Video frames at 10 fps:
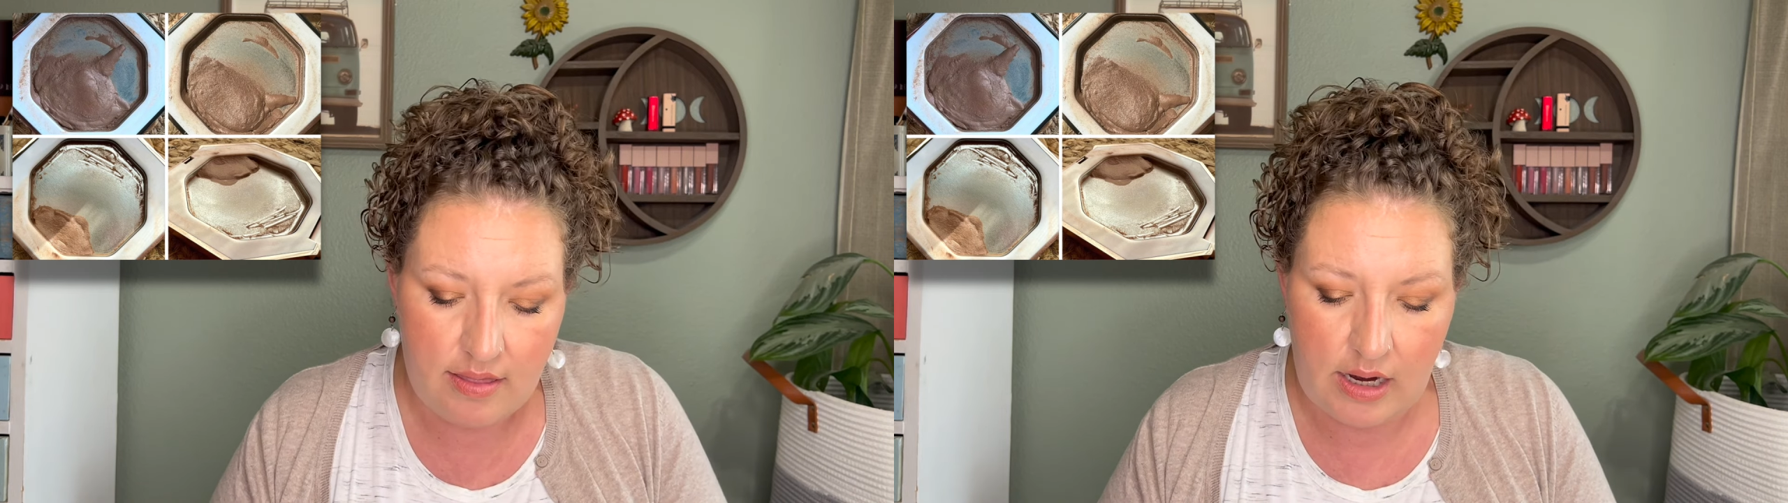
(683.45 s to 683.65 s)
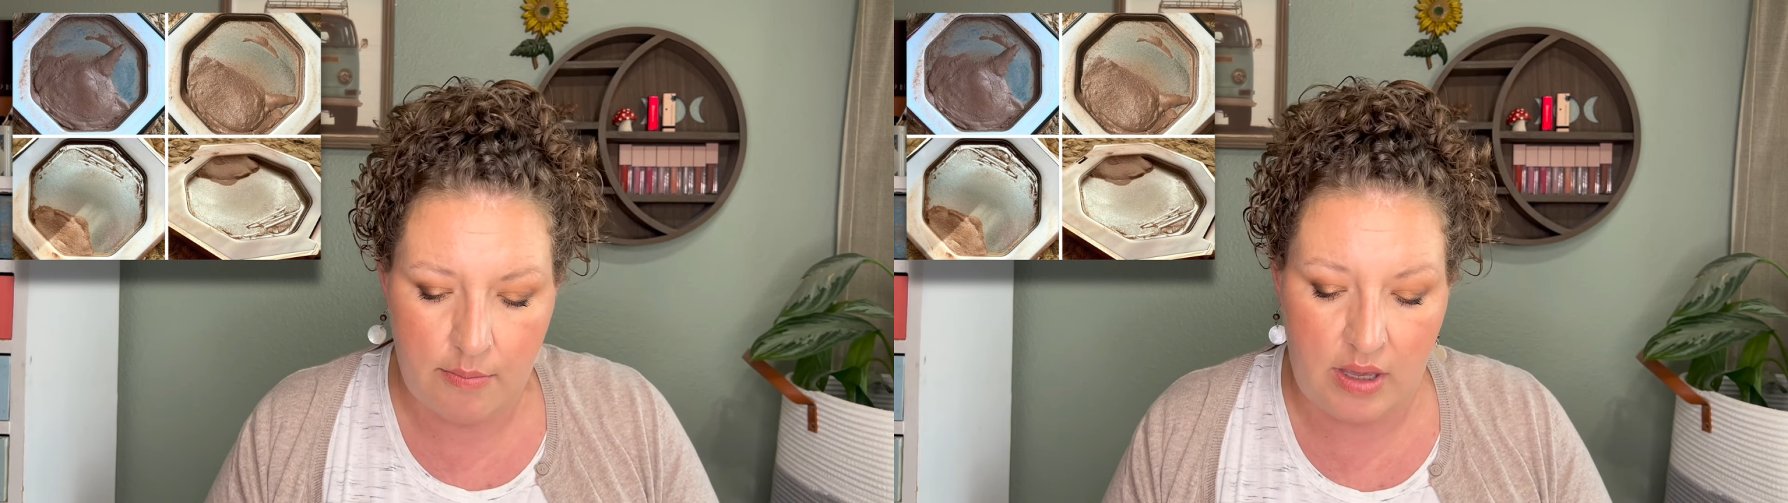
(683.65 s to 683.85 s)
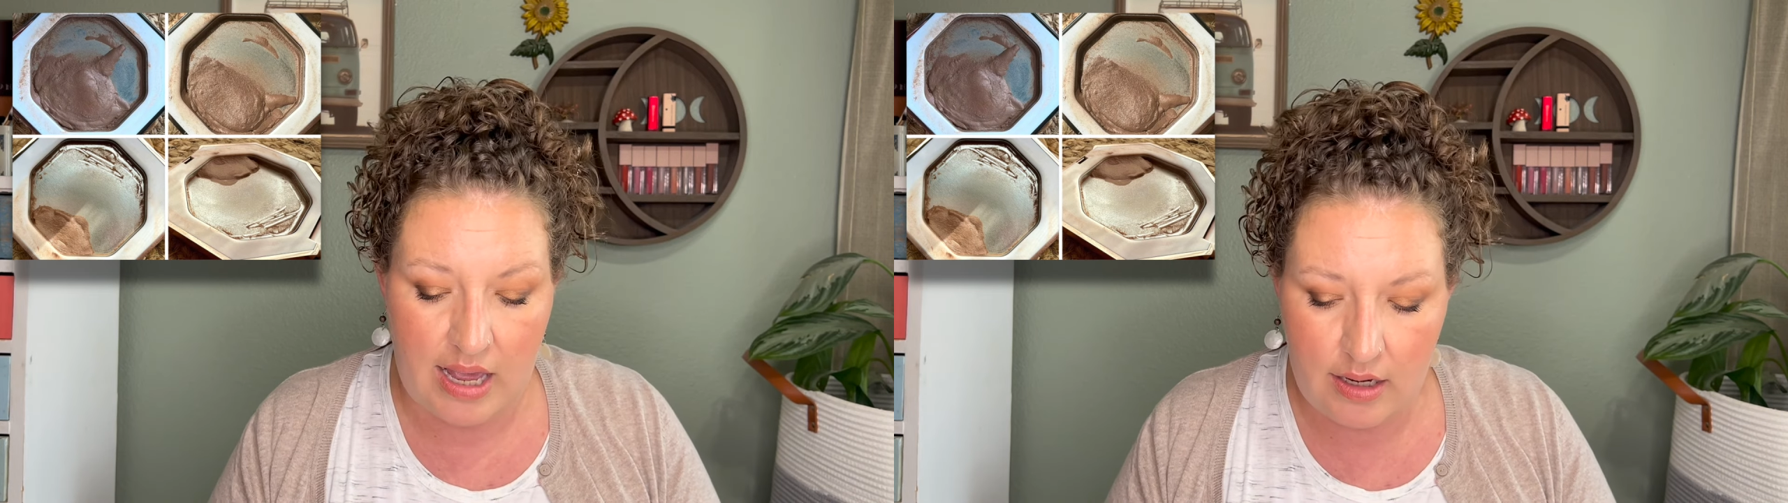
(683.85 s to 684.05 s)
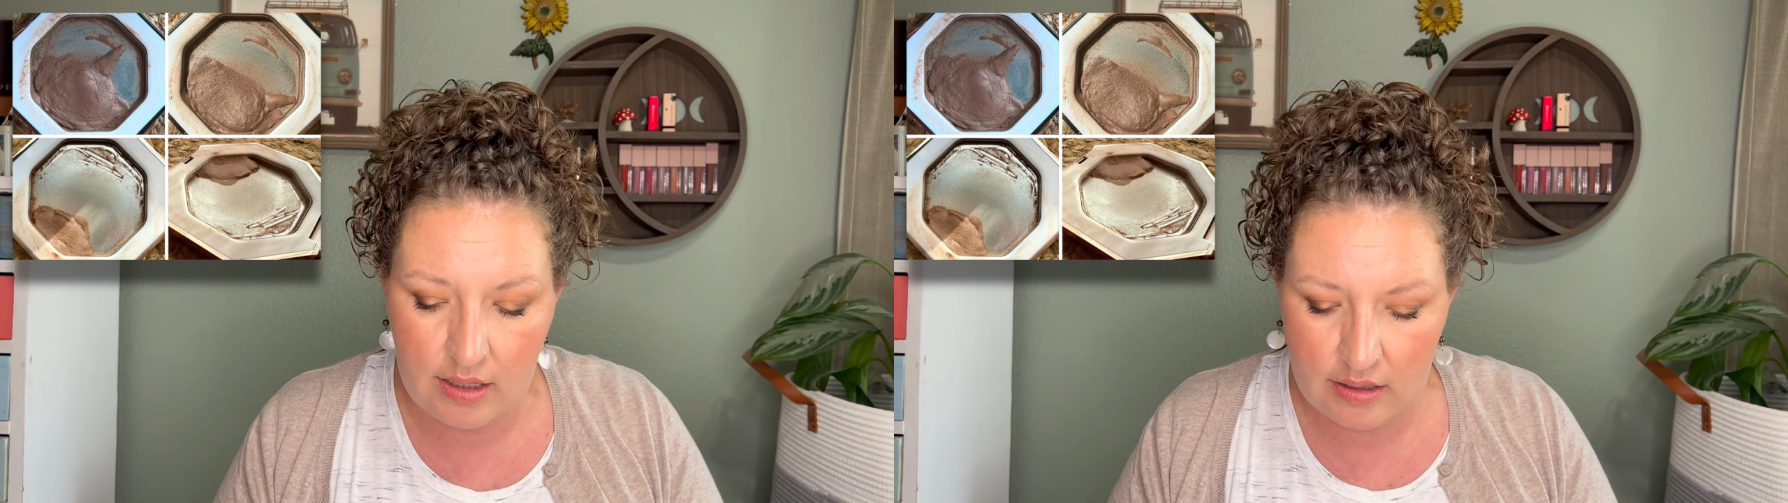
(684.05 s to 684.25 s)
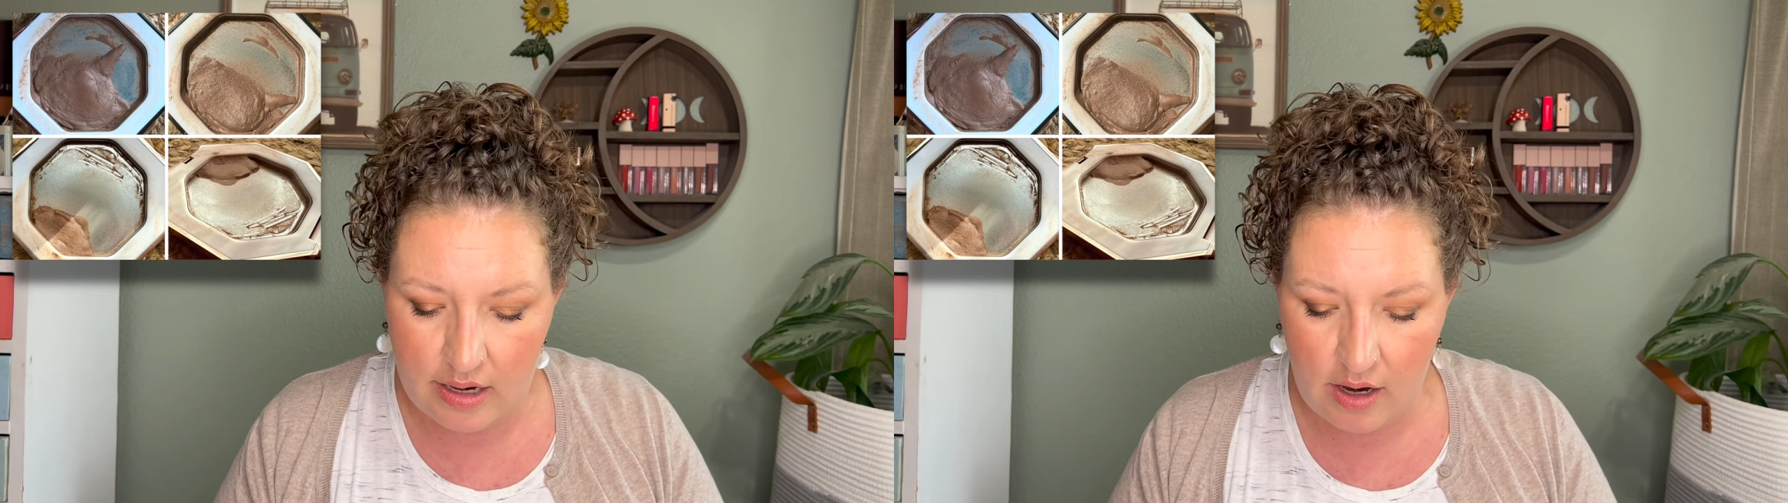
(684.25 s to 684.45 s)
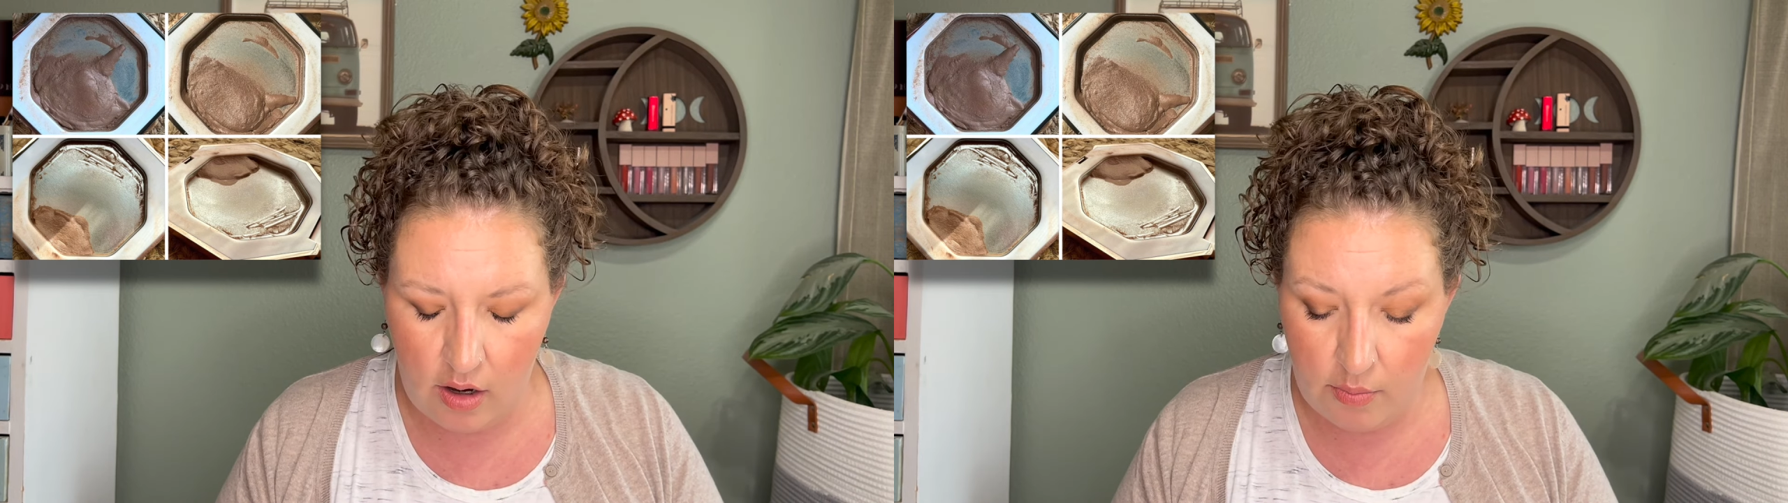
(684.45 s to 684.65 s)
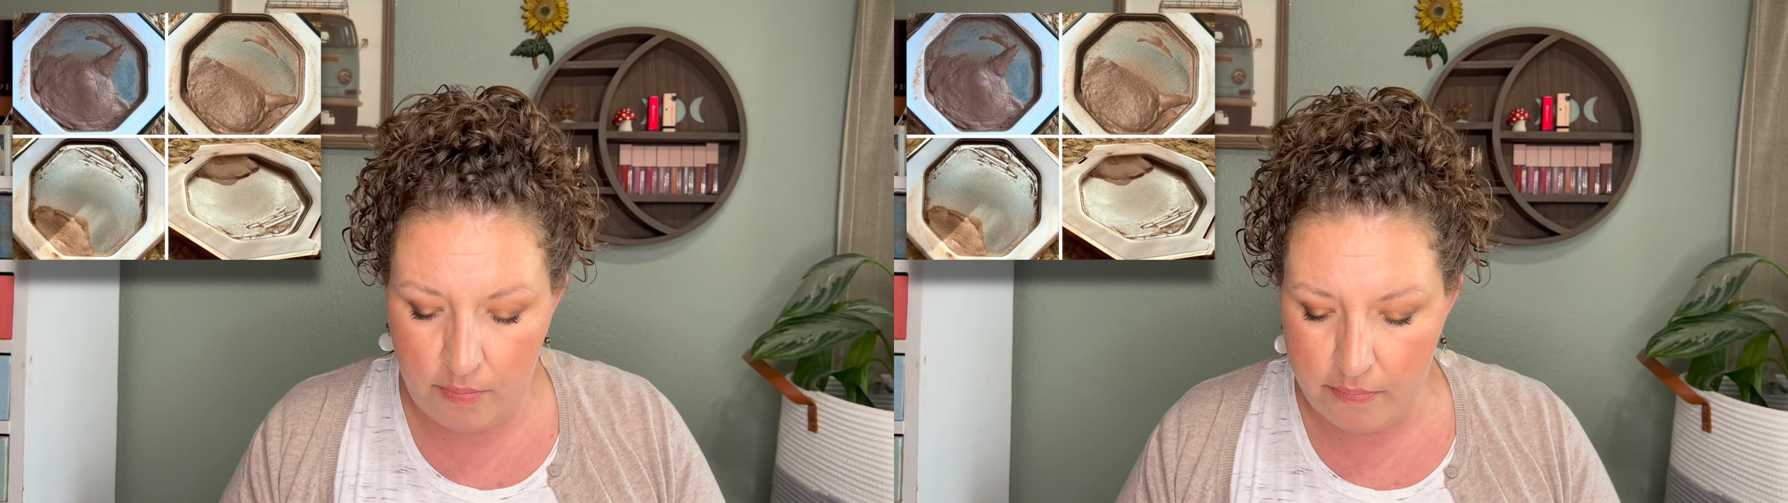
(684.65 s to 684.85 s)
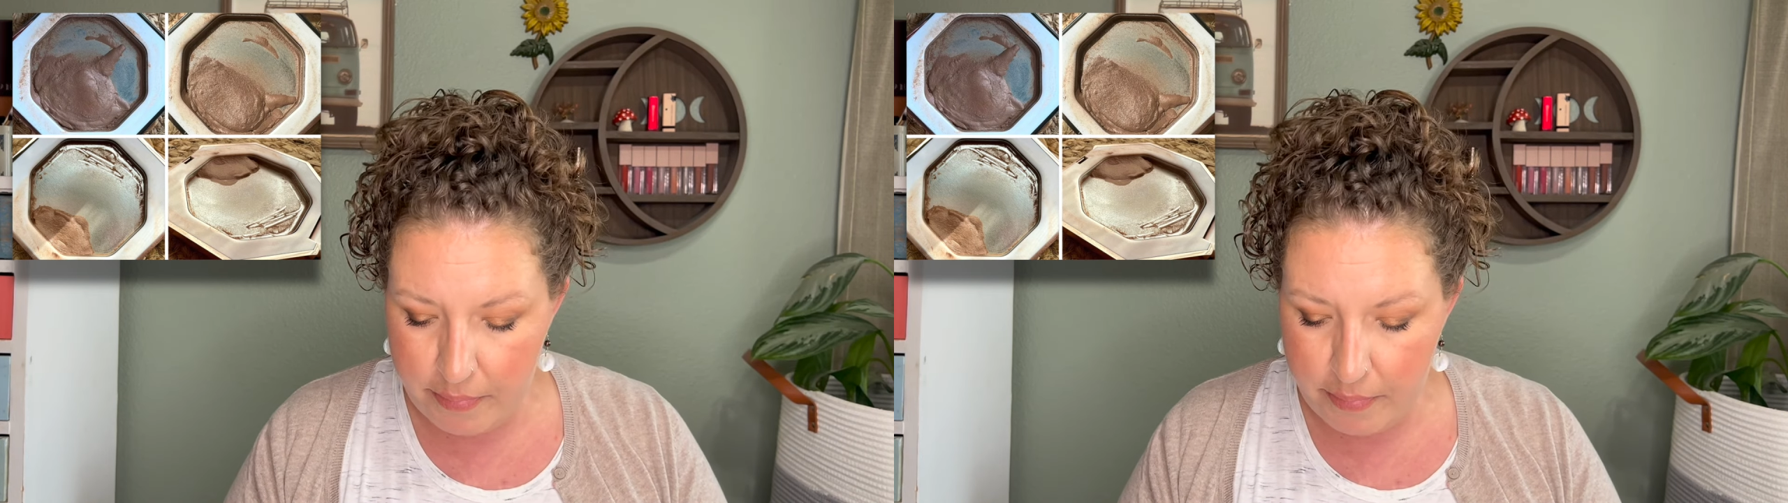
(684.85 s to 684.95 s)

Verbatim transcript: that I'm getting there.